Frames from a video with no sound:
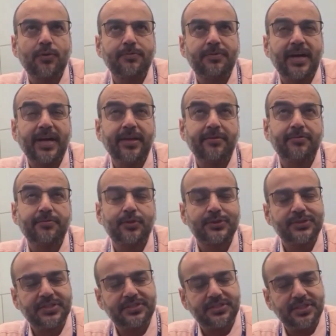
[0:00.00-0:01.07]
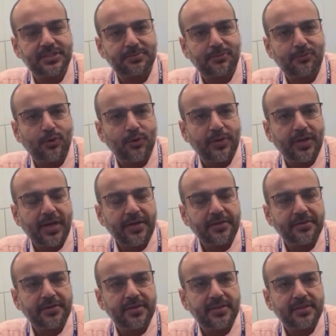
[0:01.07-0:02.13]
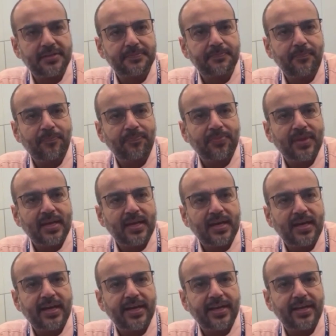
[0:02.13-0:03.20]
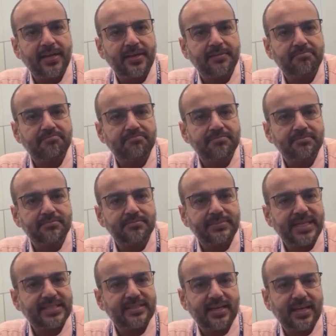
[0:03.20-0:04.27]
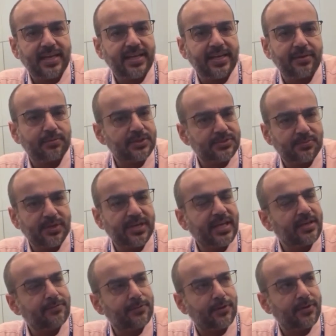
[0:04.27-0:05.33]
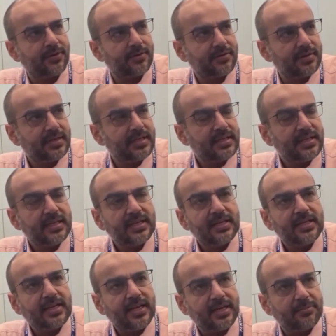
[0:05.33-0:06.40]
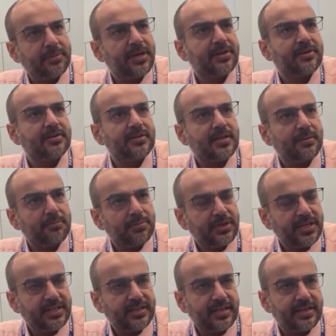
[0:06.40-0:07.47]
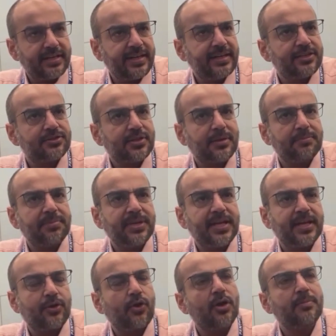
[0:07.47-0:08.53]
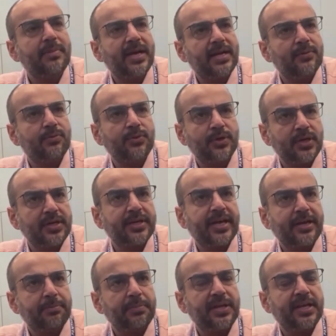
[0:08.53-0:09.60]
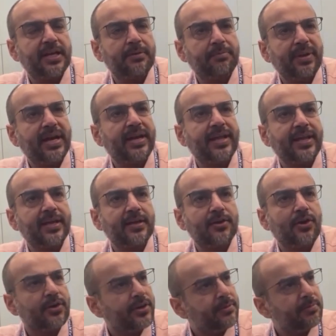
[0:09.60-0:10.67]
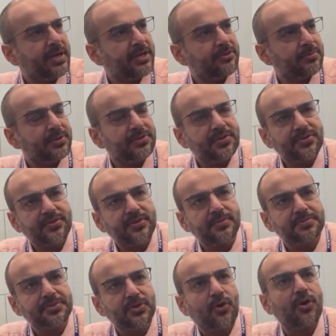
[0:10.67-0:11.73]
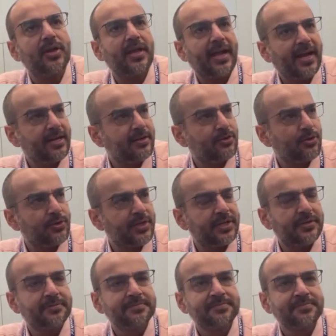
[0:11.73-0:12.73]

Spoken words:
5, or 6 years before that, I basically was working for an American company, then a Danish company, and all my work had been in building content management systems, all hand-coded.